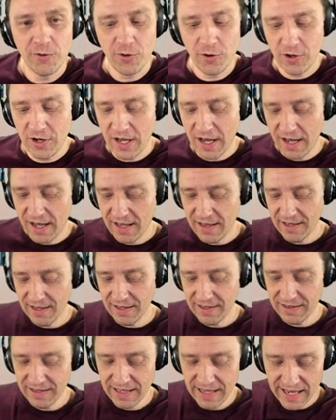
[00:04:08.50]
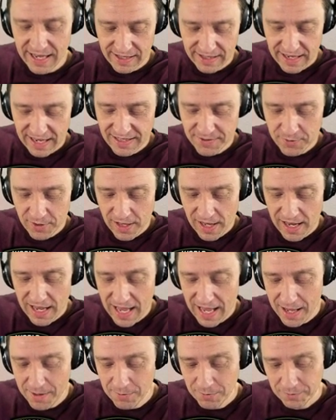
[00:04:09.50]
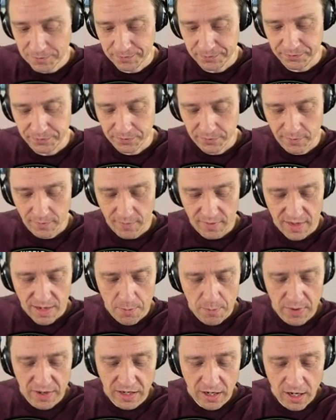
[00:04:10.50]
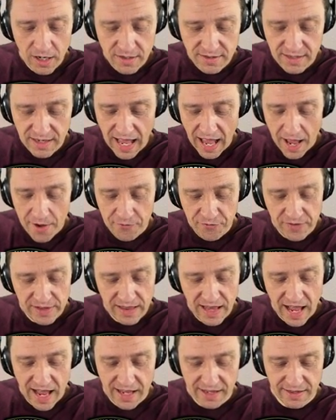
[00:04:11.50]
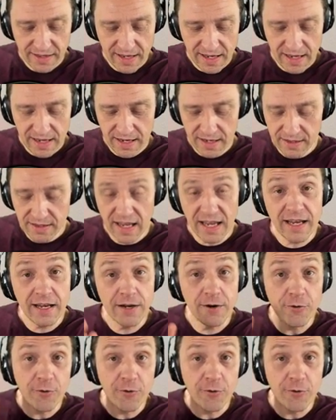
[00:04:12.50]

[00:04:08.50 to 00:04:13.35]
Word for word: Royale League, that's what I am. Because I feel like they, they